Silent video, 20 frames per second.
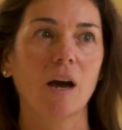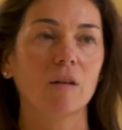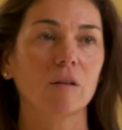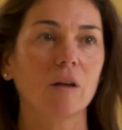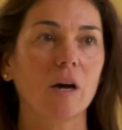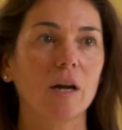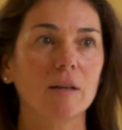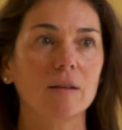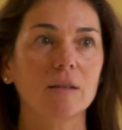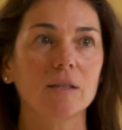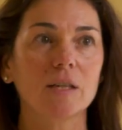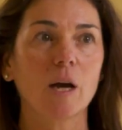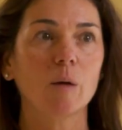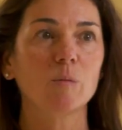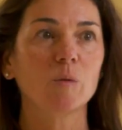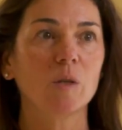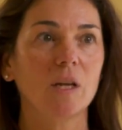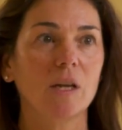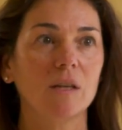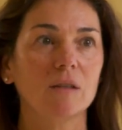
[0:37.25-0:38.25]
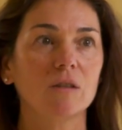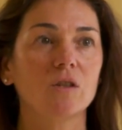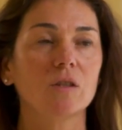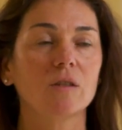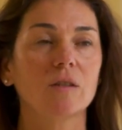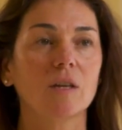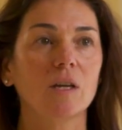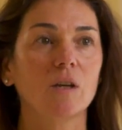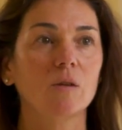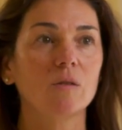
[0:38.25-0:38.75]
A lot of the times it is
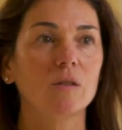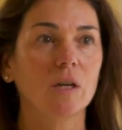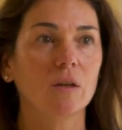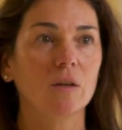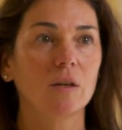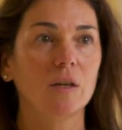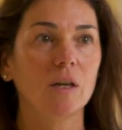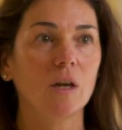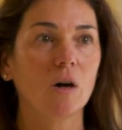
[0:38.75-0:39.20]
just that utility